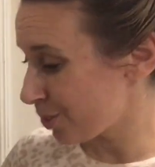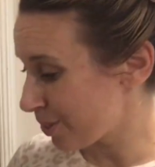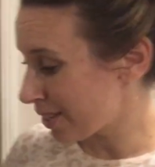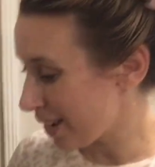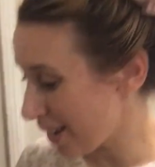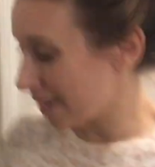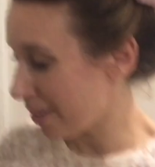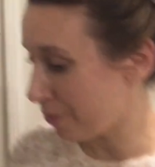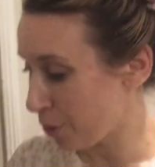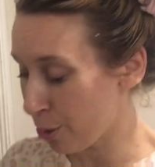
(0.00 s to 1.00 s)
see
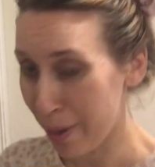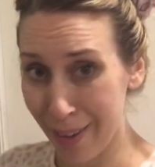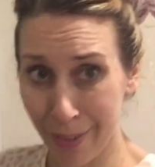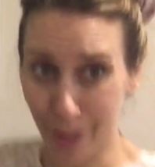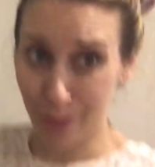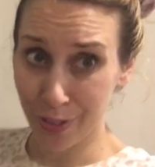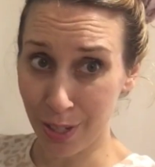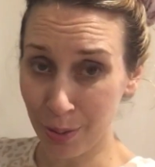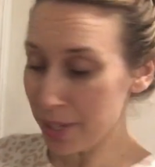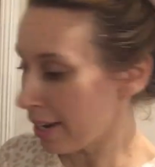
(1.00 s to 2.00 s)
if you have
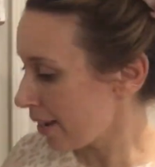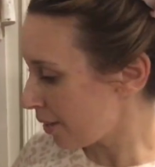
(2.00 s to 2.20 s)
oversalted it